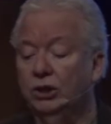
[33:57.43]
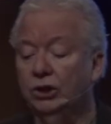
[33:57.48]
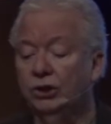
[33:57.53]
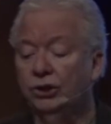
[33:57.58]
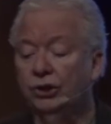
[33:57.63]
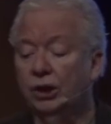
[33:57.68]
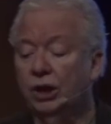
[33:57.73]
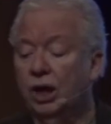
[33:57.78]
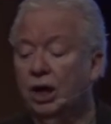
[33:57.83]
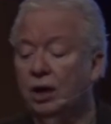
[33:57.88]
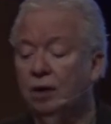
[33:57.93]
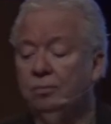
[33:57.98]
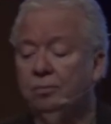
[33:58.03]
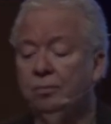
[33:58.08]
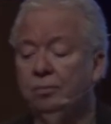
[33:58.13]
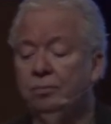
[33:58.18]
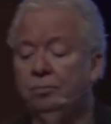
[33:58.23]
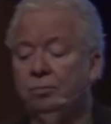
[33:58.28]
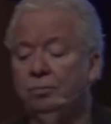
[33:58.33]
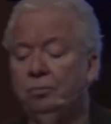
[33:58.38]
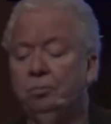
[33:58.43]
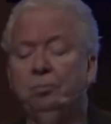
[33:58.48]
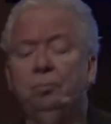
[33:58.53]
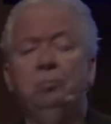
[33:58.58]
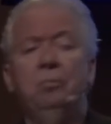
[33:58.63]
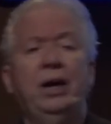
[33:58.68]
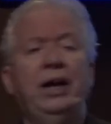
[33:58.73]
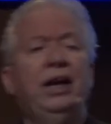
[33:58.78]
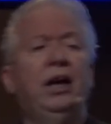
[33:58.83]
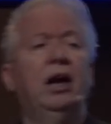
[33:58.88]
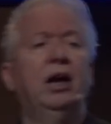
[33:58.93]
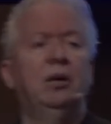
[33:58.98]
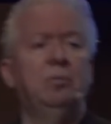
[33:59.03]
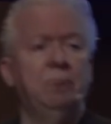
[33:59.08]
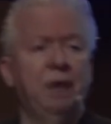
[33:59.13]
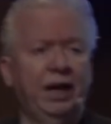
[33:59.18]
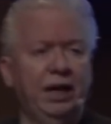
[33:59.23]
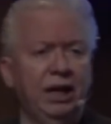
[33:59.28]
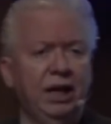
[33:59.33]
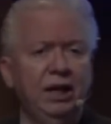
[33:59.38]
is um, make, uh,
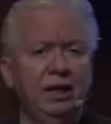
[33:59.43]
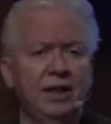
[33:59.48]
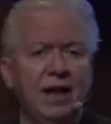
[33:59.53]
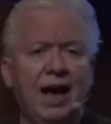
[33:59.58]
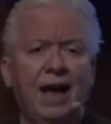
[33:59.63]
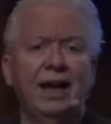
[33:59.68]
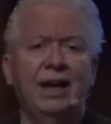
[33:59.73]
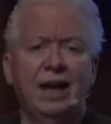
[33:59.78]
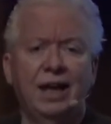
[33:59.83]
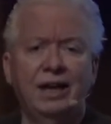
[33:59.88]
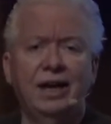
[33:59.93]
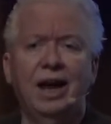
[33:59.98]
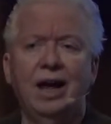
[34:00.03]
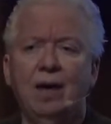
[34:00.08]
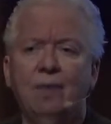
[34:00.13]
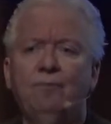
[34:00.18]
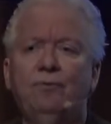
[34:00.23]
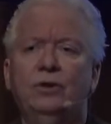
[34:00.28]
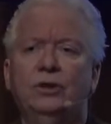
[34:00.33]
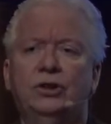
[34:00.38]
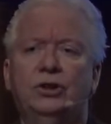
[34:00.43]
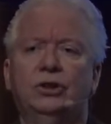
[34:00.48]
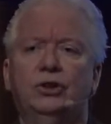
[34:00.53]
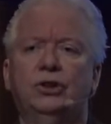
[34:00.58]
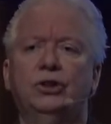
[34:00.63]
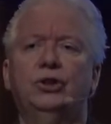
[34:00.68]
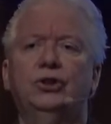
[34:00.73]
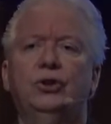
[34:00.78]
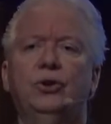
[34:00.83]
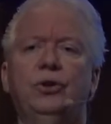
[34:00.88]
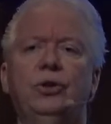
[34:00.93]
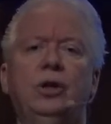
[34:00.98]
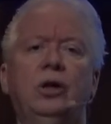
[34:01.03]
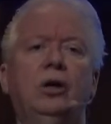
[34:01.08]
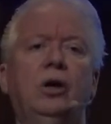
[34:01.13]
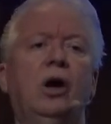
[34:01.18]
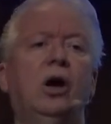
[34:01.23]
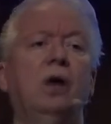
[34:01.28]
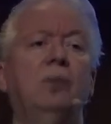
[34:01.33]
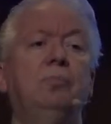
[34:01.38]
making that an emphasis. And so
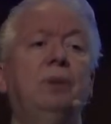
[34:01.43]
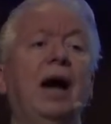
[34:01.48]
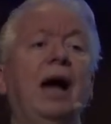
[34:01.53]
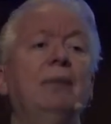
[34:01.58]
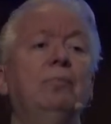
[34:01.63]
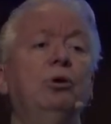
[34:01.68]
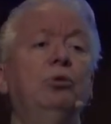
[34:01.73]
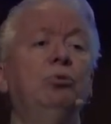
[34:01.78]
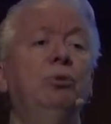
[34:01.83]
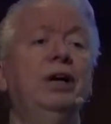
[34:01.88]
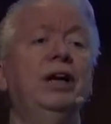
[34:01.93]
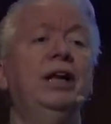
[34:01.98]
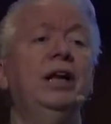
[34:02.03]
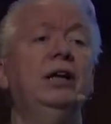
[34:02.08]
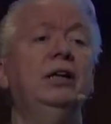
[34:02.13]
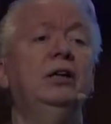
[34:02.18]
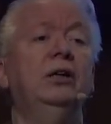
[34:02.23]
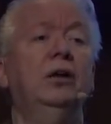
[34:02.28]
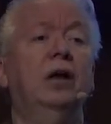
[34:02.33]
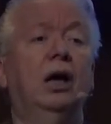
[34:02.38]
there are Bible reading